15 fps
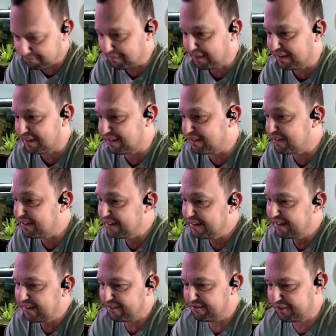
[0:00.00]
being
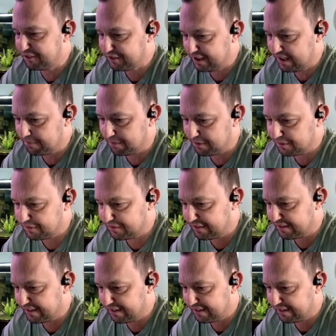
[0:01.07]
fish keepers.